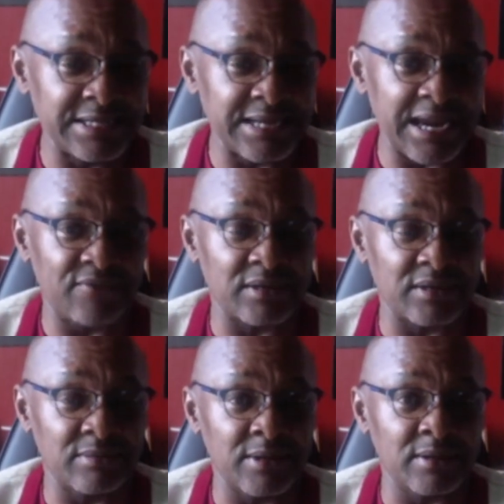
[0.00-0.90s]

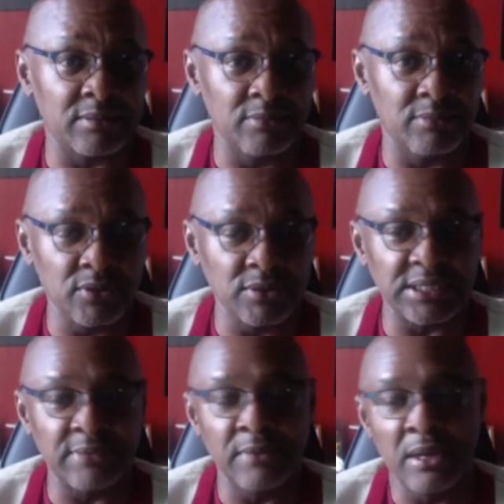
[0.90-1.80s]
African-American community.
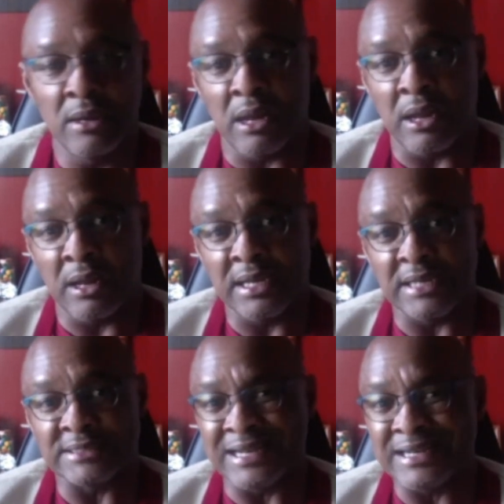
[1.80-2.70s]
It's
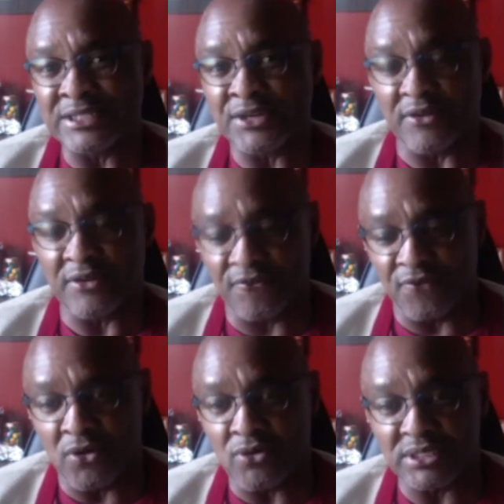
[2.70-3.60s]
not necessarily
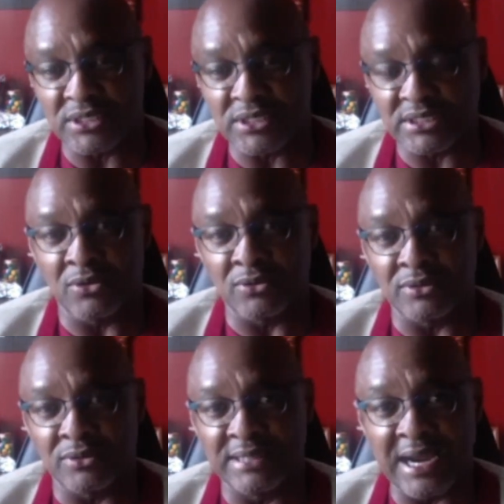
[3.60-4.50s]
focusing on
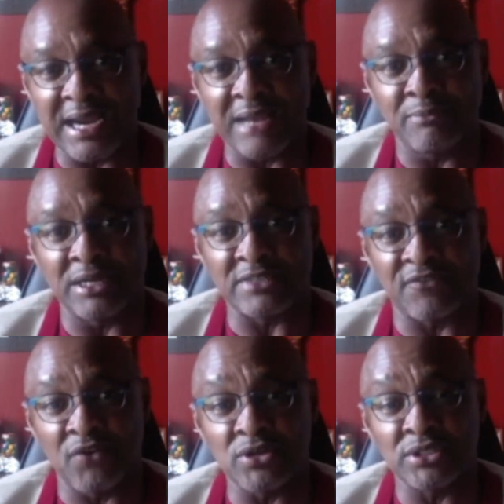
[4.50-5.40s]
dying, but it's
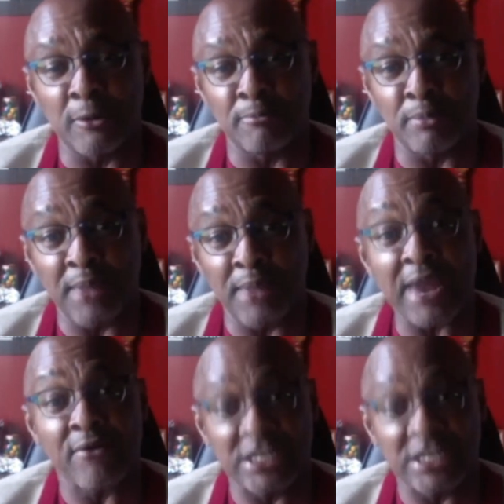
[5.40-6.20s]
focused on preparing